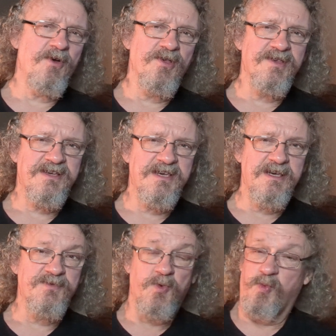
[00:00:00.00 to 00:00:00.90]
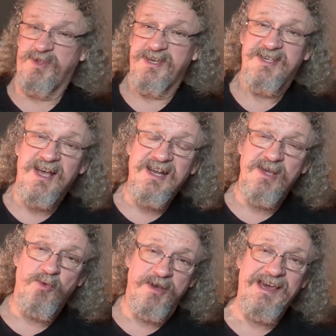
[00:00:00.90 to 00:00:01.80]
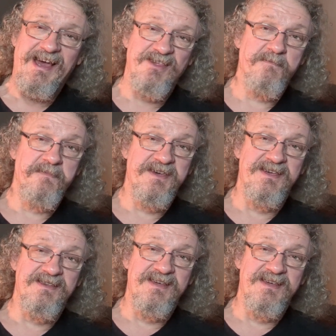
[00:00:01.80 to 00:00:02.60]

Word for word: all the games was exactly what it has been.